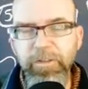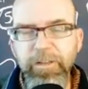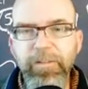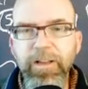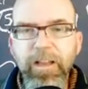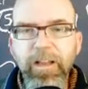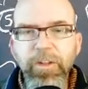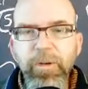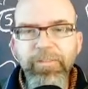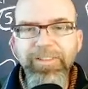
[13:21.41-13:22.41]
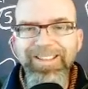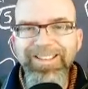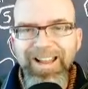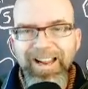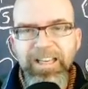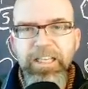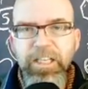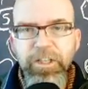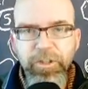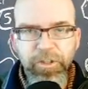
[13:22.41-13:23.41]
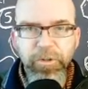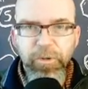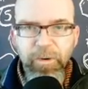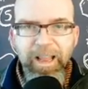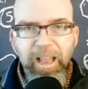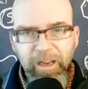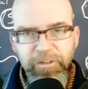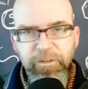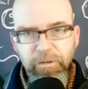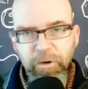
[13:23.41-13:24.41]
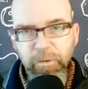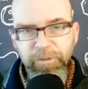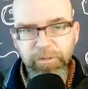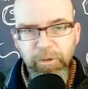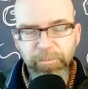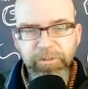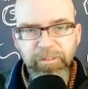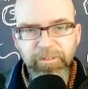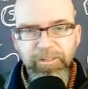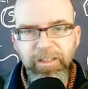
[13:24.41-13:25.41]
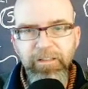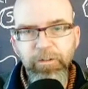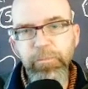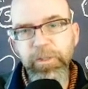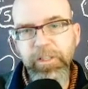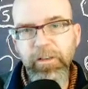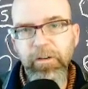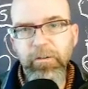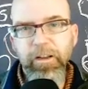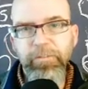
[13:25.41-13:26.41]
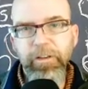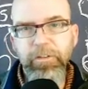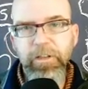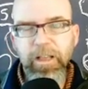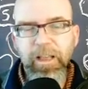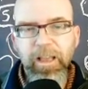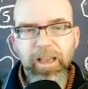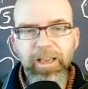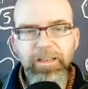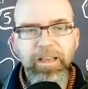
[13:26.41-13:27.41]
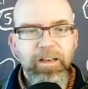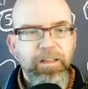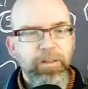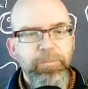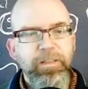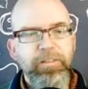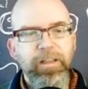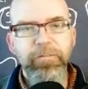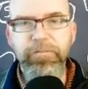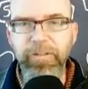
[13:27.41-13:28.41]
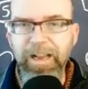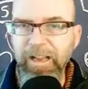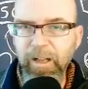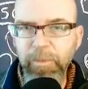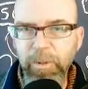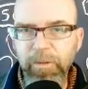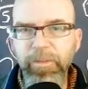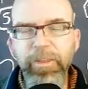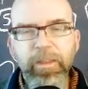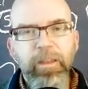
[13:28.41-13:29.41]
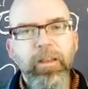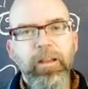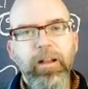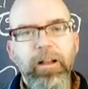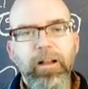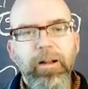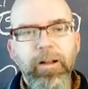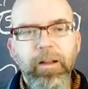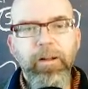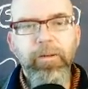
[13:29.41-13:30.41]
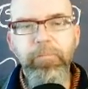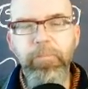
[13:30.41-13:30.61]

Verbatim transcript: So you have you have 92 extra chromosomes in this particular crayfish, and yet it makes a viable uh,